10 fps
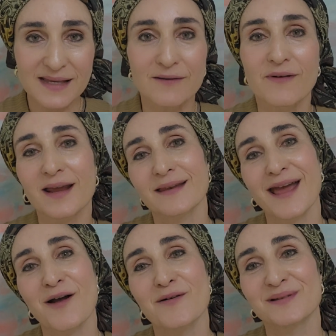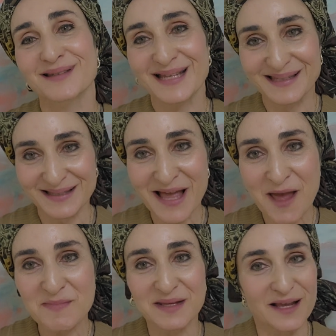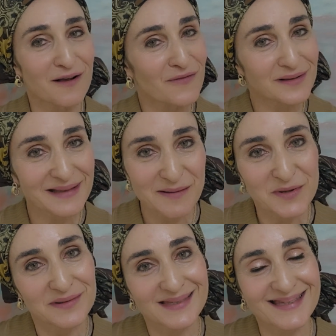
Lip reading: and right now is the time to take off all the labels,